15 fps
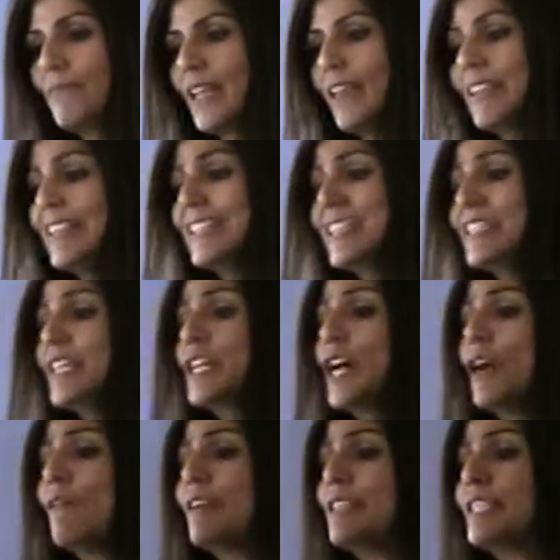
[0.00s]
This is the
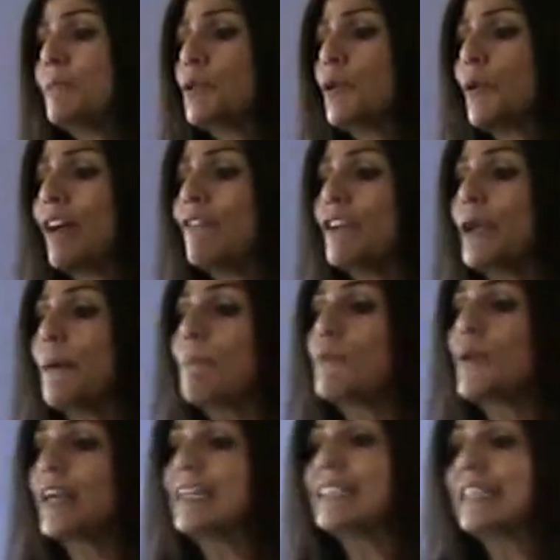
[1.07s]
current demographic
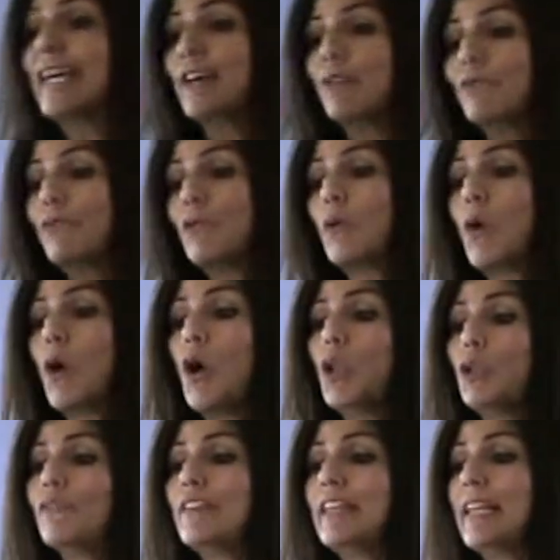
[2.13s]
breakdown for
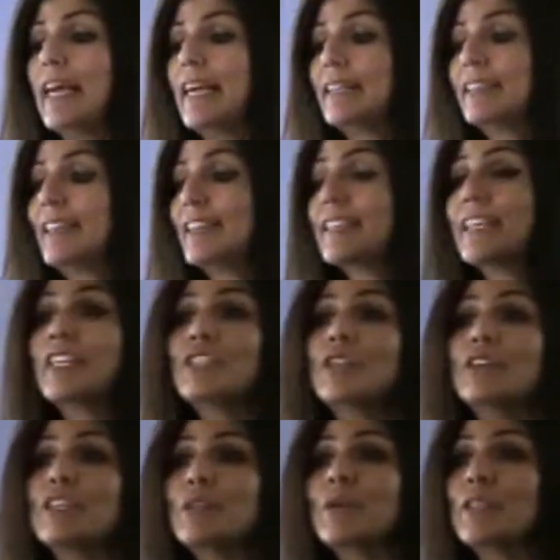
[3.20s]
all of the land that is under
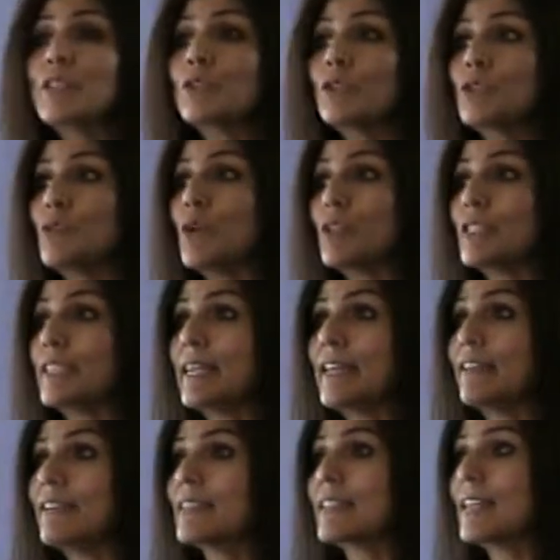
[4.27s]
Israel's control today.
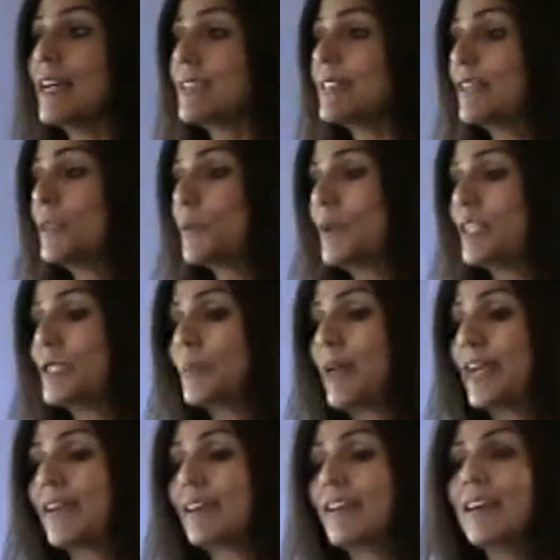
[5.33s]
That's Gaza, the West
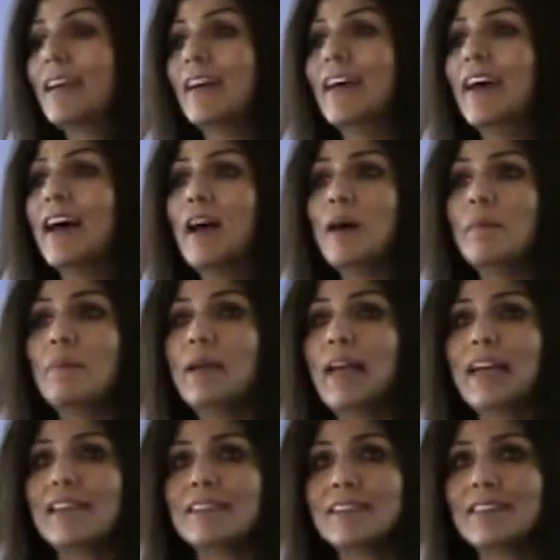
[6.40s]
Bank,
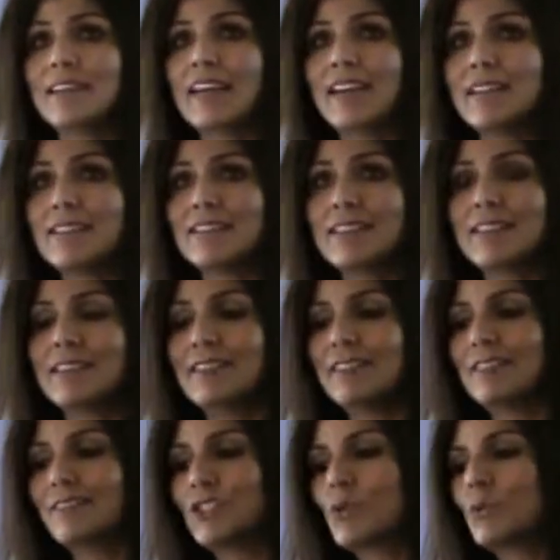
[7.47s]
and
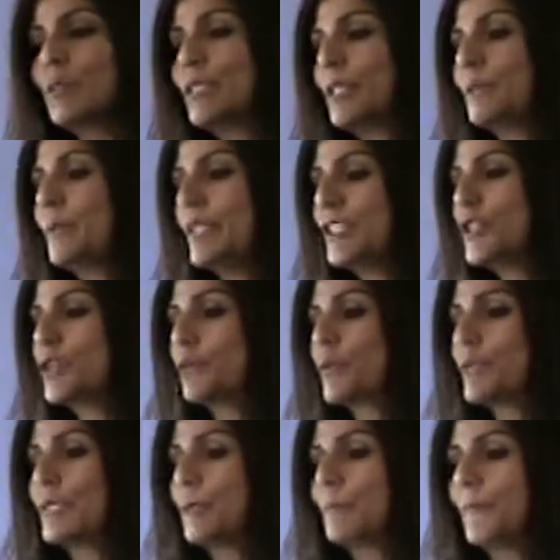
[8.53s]
Jerusalem, East
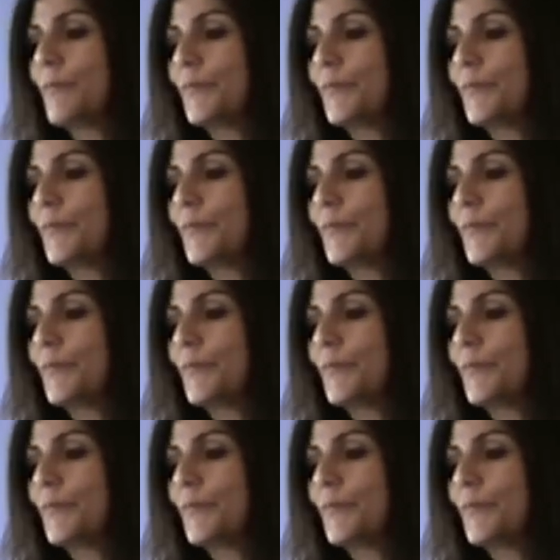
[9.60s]
Jerusalem.